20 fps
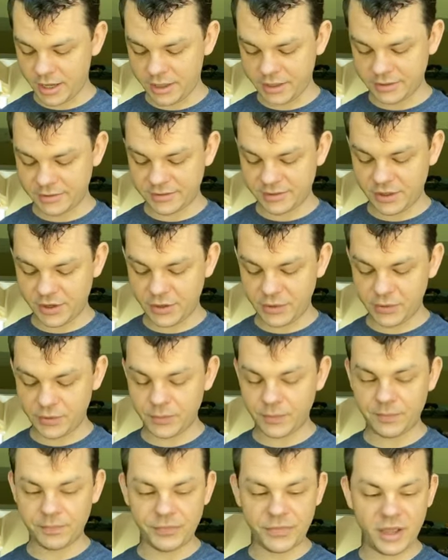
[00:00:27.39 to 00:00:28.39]

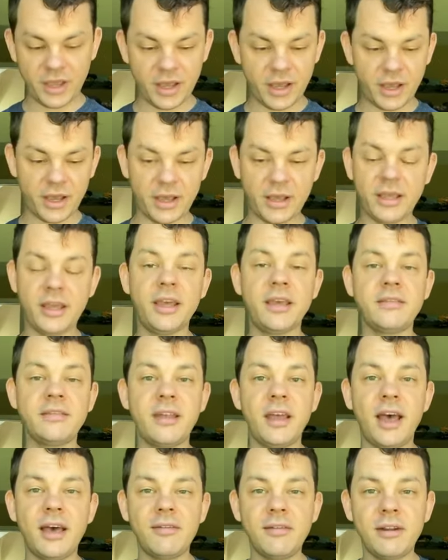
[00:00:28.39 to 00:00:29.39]
So he has to
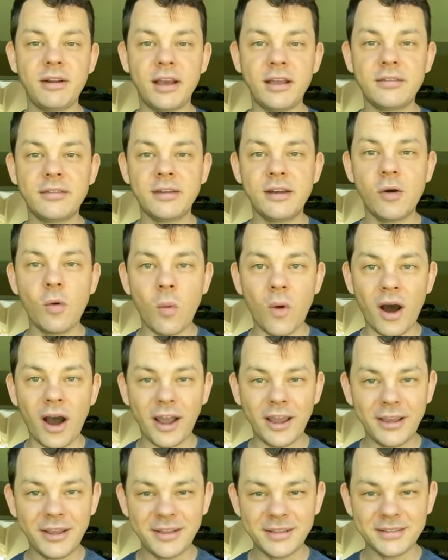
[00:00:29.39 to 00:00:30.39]
have it nice and
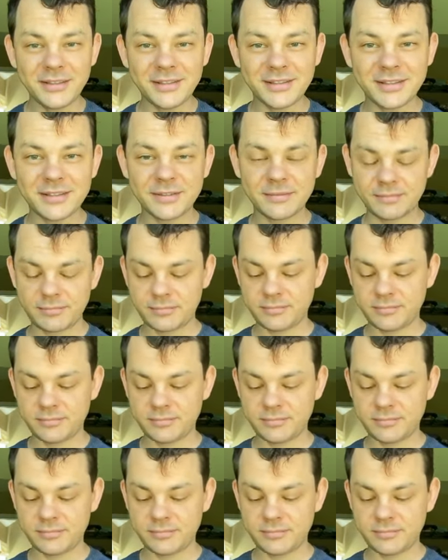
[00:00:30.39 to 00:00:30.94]
quiet.